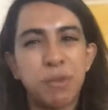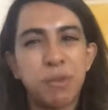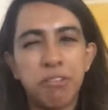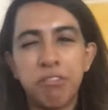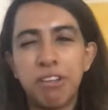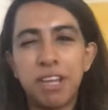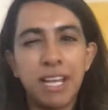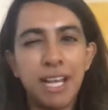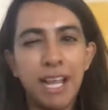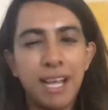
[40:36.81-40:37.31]
we
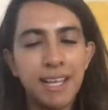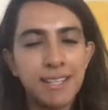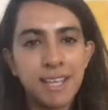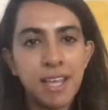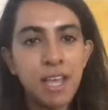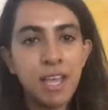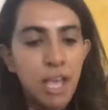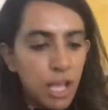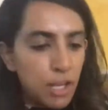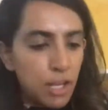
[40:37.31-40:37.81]
realized
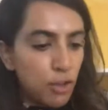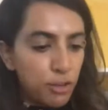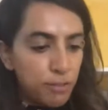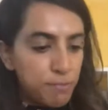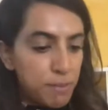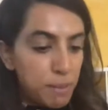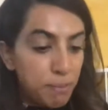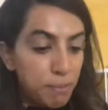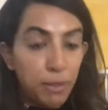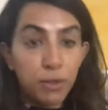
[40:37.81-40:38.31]
a lot of
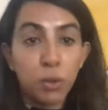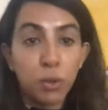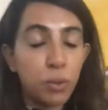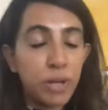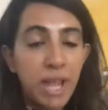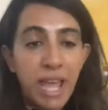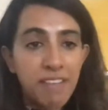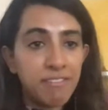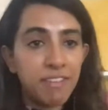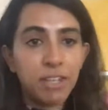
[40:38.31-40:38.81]
people
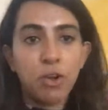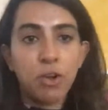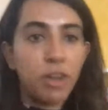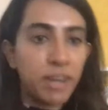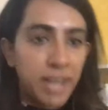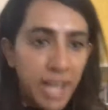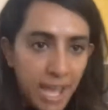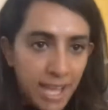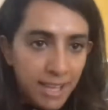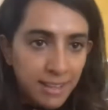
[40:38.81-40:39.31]
don't have it
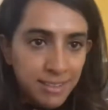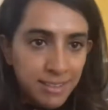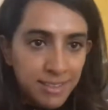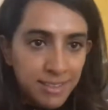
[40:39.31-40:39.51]
on hand.